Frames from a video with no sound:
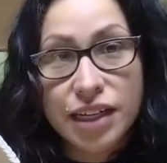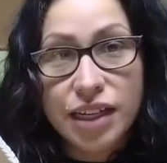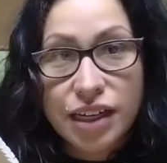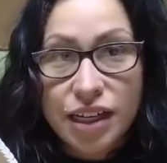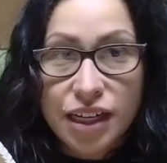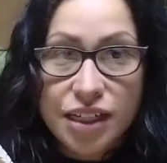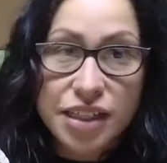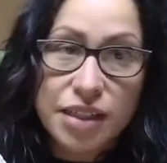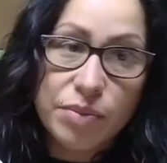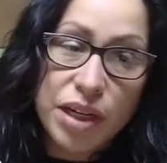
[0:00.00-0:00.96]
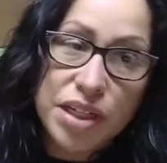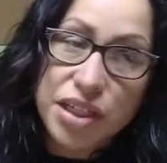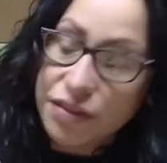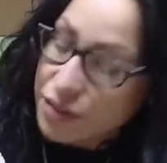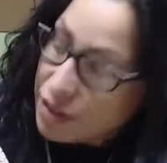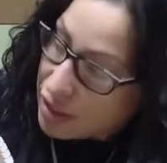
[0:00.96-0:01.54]
Yeah. It's much
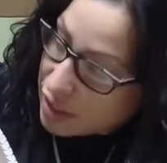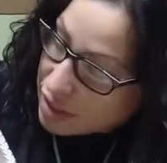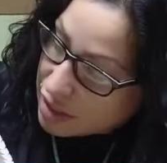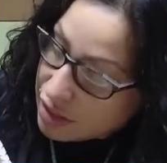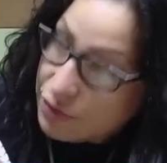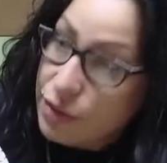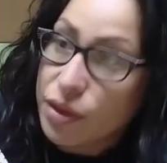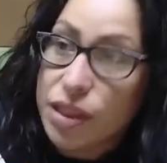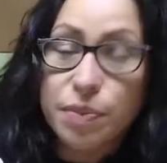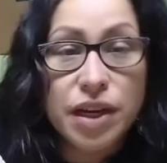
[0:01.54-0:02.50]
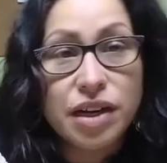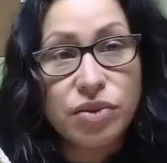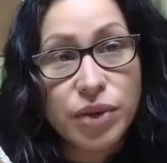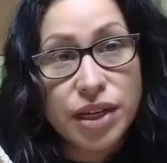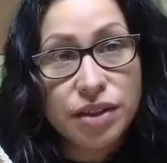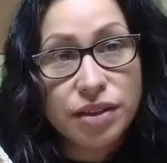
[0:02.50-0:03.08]
different than if it were spun on a
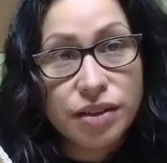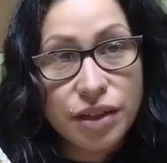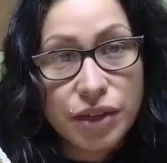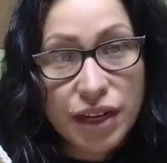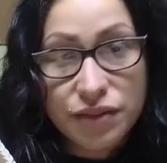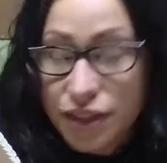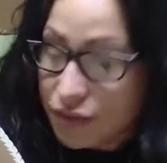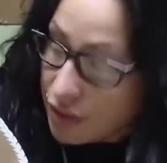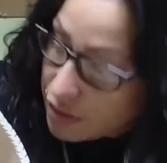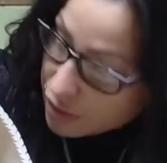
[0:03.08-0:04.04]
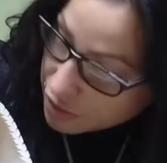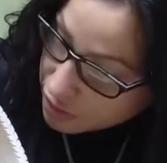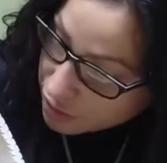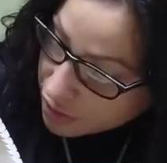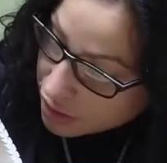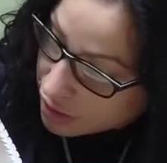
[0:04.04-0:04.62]
wheel. It would have a different look to
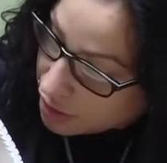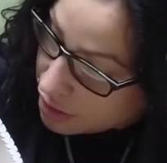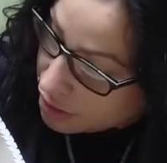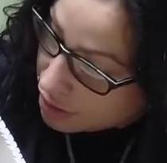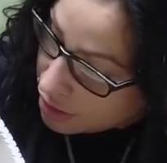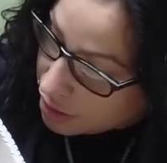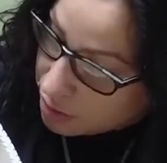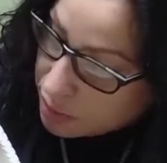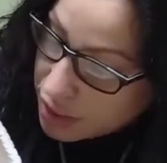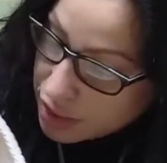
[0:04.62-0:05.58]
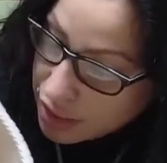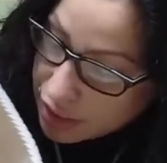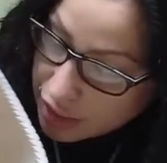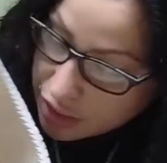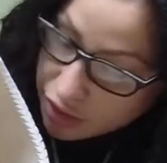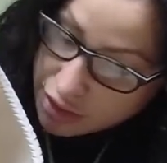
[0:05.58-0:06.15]
it. And
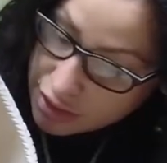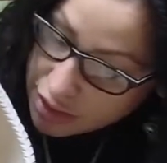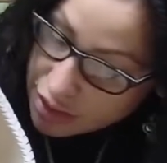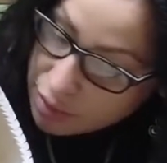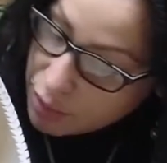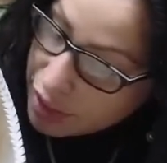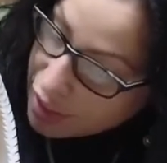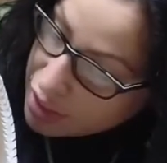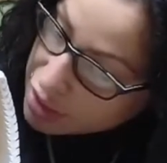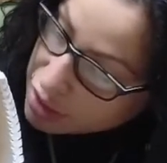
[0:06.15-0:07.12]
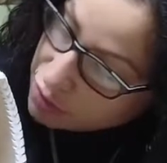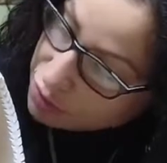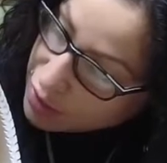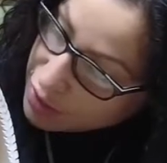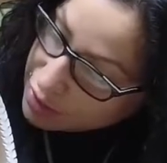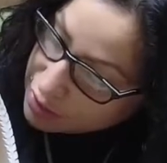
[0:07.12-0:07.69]
then you could see the micaceous
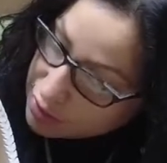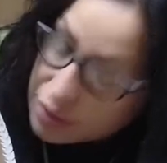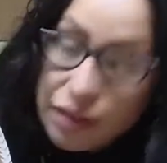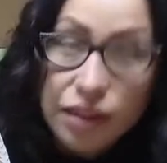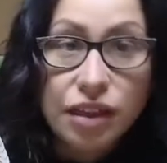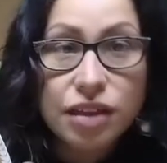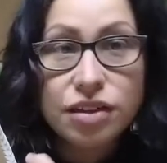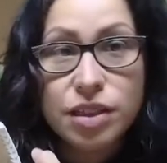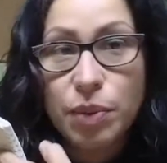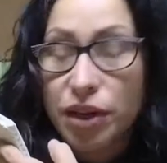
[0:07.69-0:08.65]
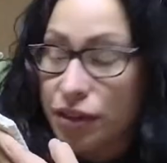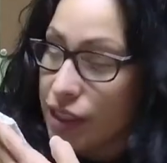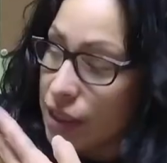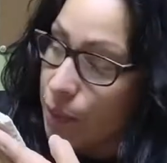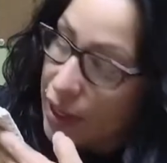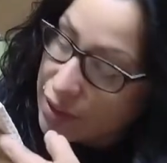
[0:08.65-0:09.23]
flakes, the little sparkly
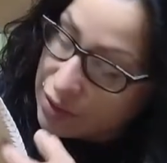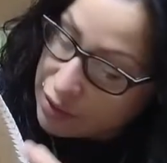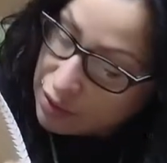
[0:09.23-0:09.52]
specks.